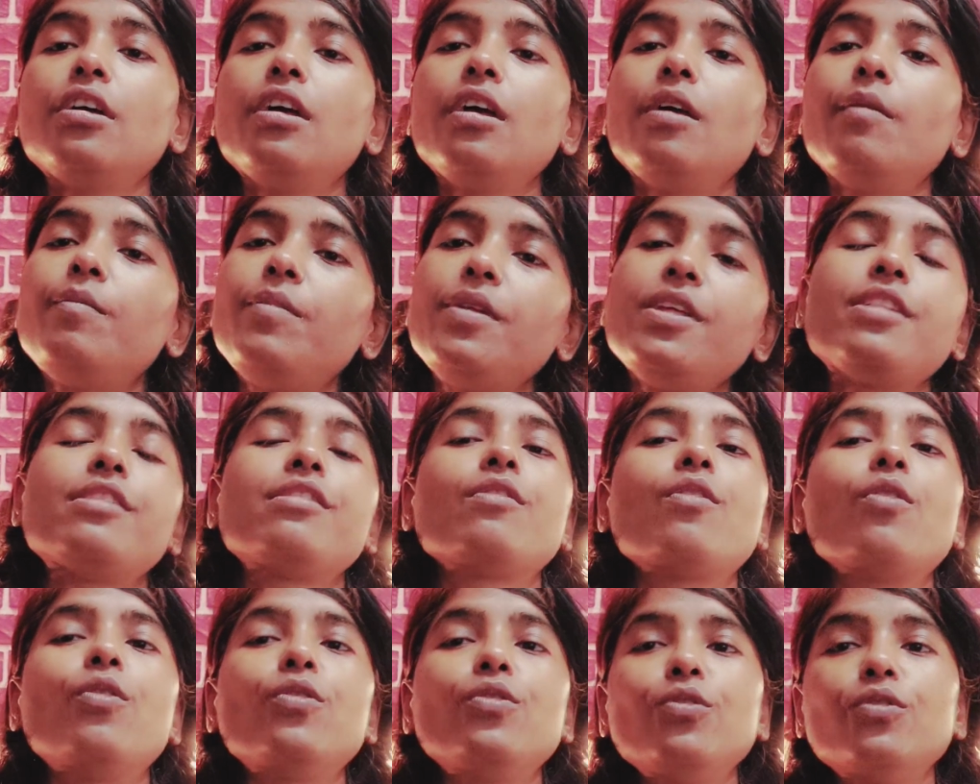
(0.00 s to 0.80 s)
please
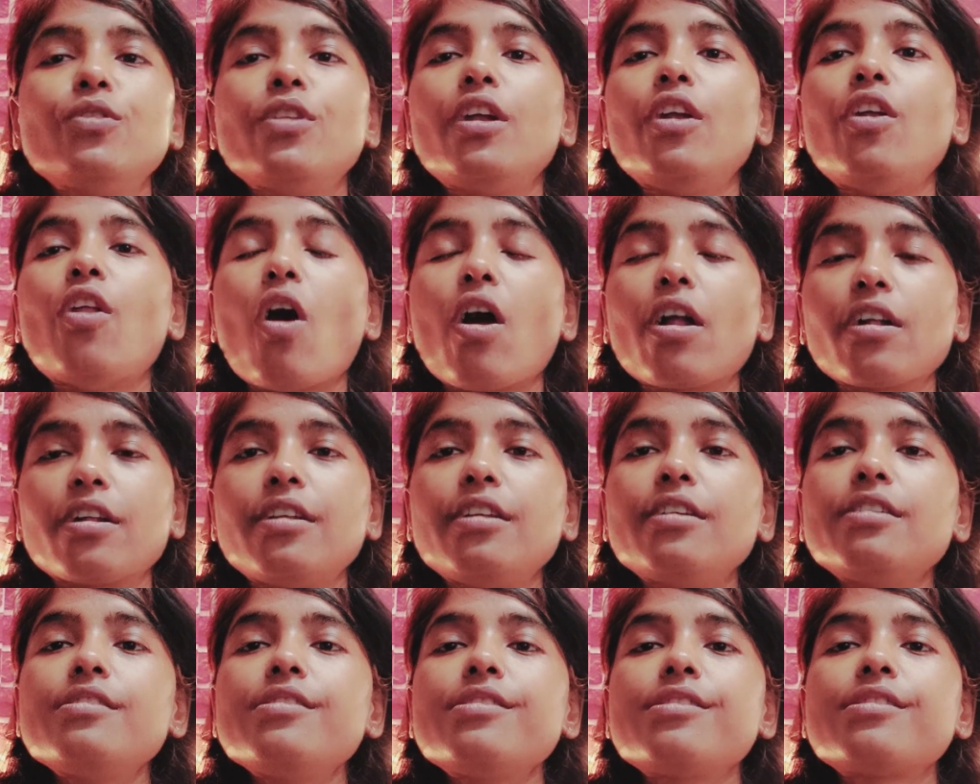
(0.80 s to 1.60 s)
go to the
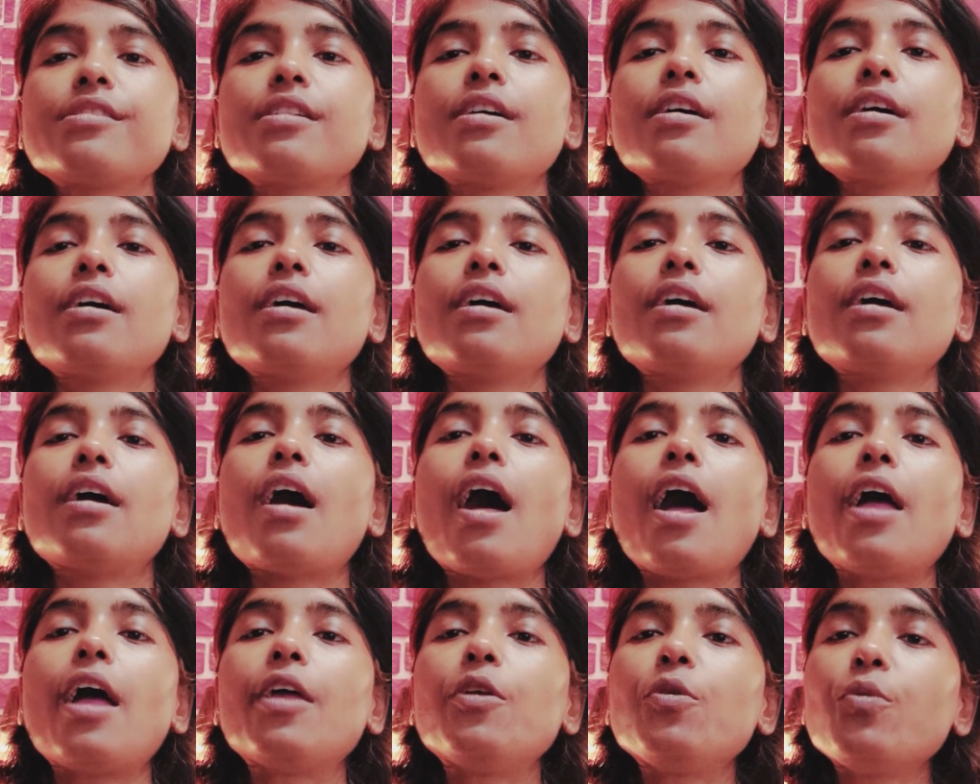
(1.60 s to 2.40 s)
doctors,
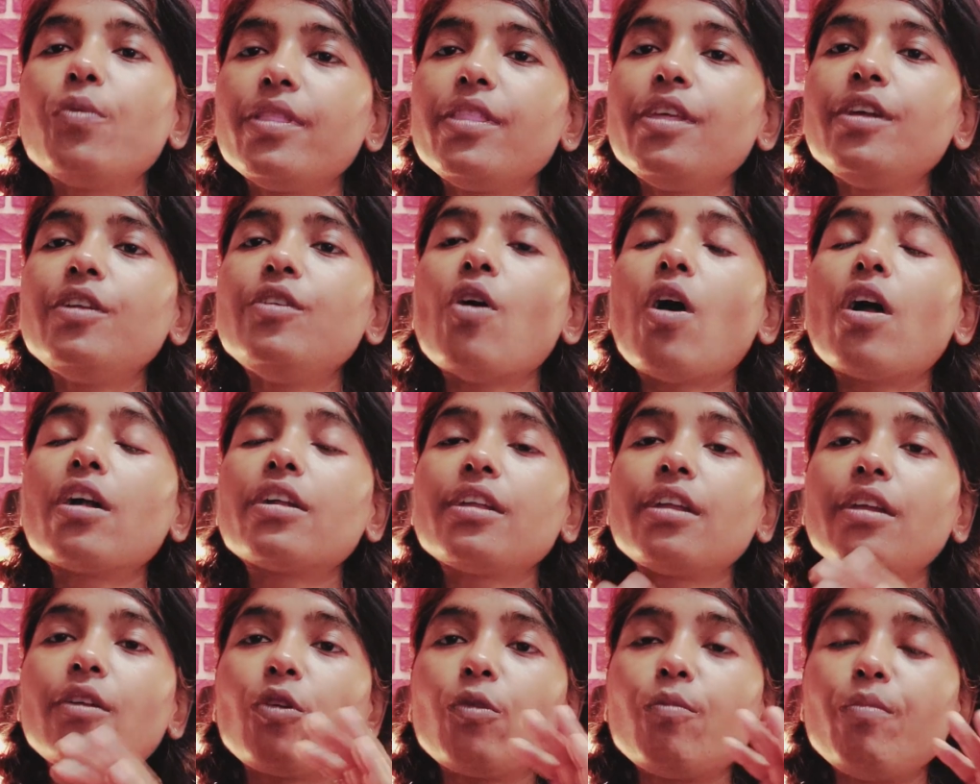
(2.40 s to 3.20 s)
Ayurvedic
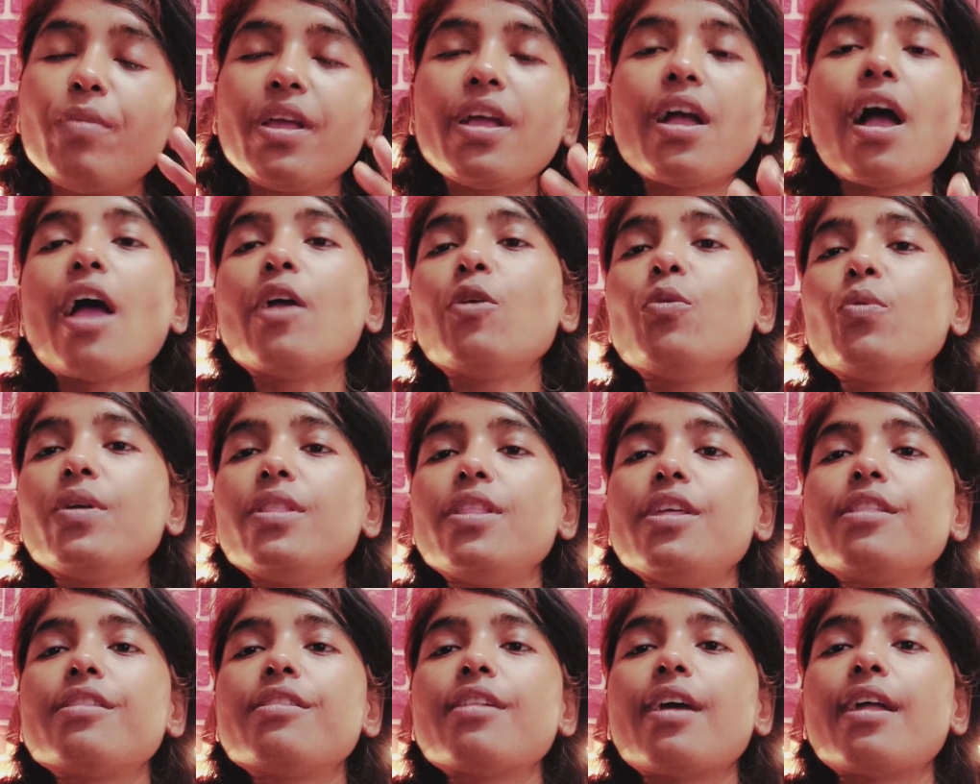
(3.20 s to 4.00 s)
doctor or big
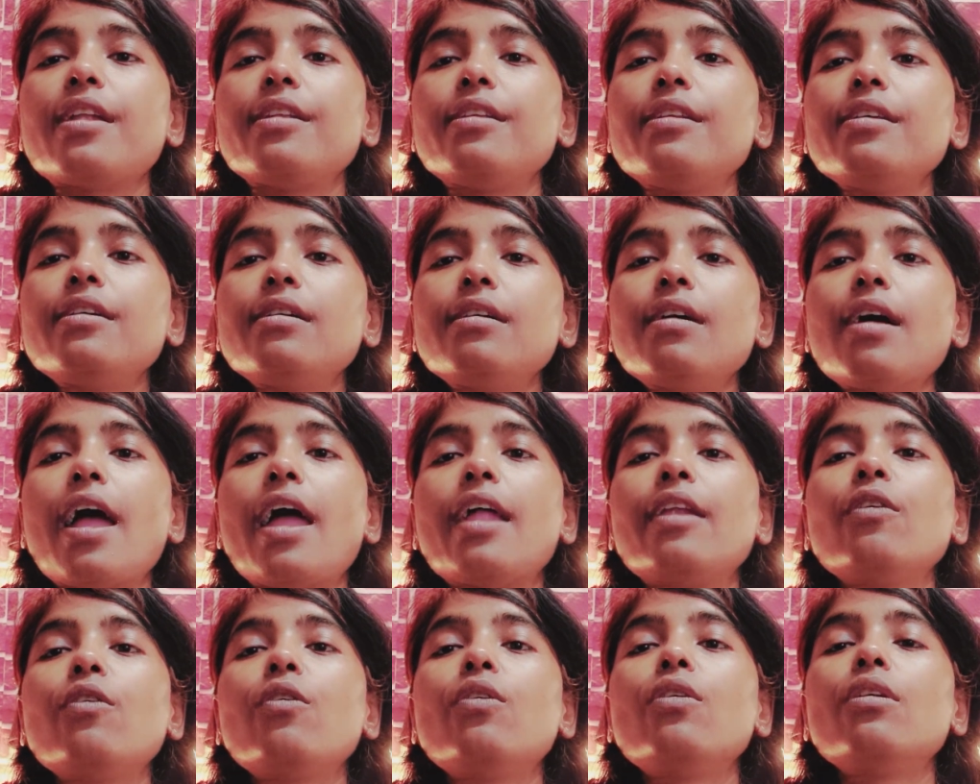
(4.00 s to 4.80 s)
Ayurvedic center,
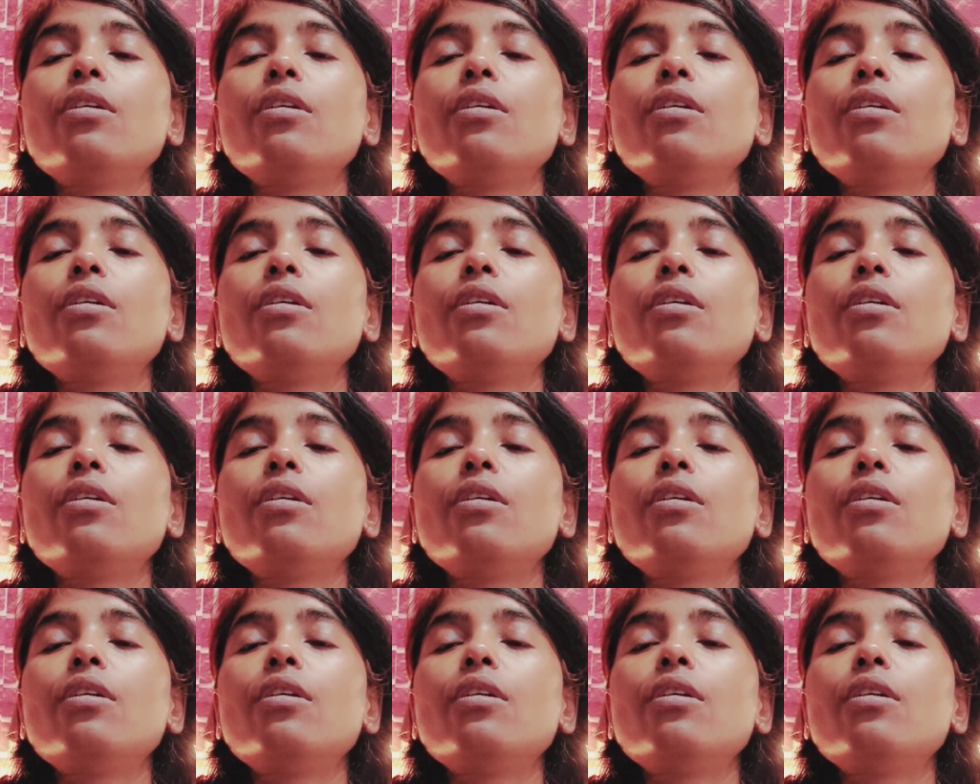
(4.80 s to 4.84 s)
and